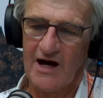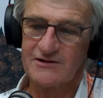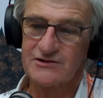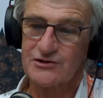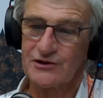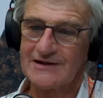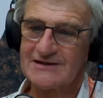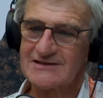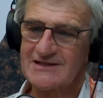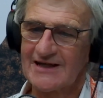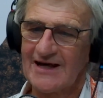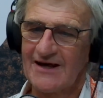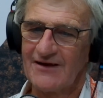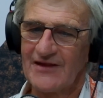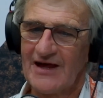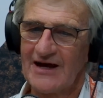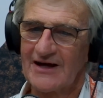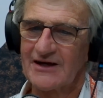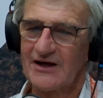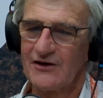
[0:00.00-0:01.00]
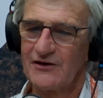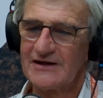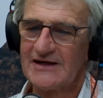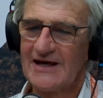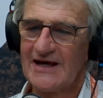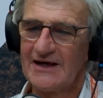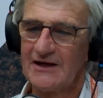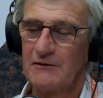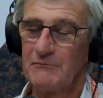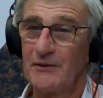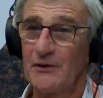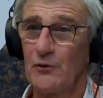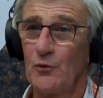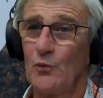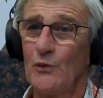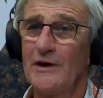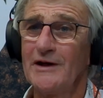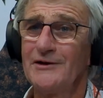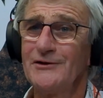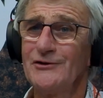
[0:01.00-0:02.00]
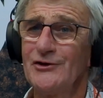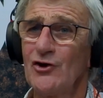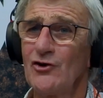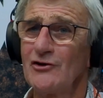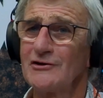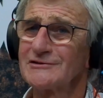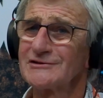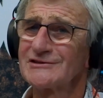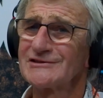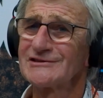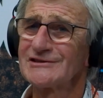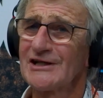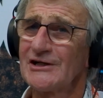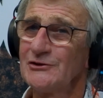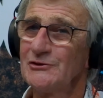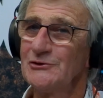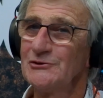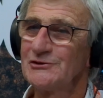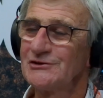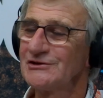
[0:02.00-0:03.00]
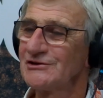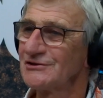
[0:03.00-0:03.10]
I tried to get that going here, but we're not so